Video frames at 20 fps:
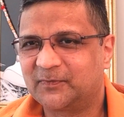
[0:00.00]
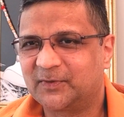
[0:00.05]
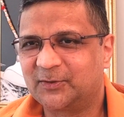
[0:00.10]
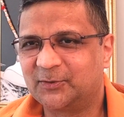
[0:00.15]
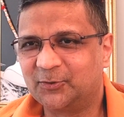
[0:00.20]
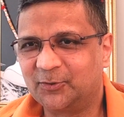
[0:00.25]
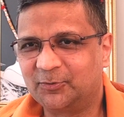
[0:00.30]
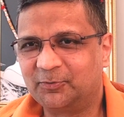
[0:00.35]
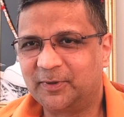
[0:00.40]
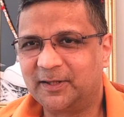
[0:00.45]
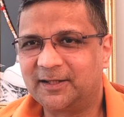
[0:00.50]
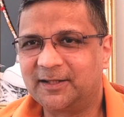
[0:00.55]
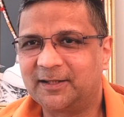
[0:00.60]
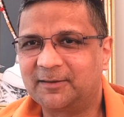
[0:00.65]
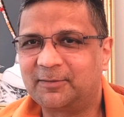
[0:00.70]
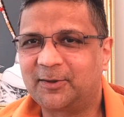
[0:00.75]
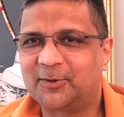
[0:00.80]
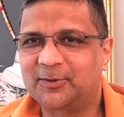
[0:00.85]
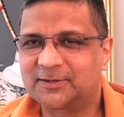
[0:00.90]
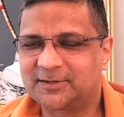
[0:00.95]
You will bring
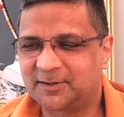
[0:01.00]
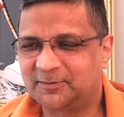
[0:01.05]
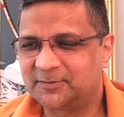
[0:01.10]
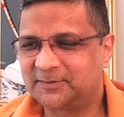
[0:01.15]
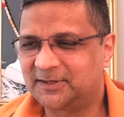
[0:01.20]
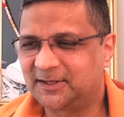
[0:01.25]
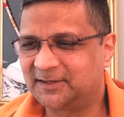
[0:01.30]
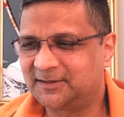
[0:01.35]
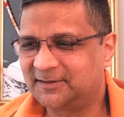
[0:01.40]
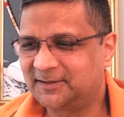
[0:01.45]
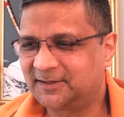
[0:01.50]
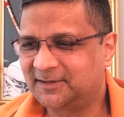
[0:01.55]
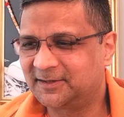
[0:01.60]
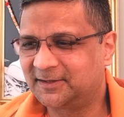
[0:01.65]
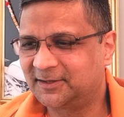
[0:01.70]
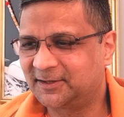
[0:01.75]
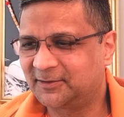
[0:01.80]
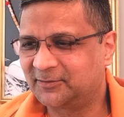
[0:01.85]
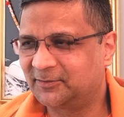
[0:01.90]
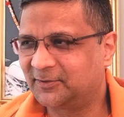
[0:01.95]
about some changes
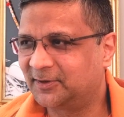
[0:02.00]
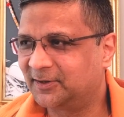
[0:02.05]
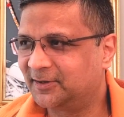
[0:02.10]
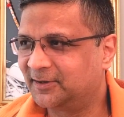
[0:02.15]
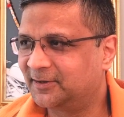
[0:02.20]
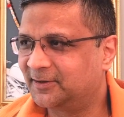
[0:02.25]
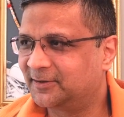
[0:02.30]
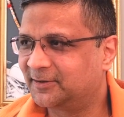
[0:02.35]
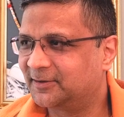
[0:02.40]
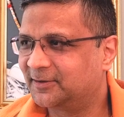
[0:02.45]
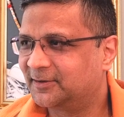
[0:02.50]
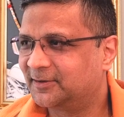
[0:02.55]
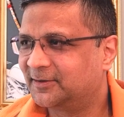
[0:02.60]
in the world.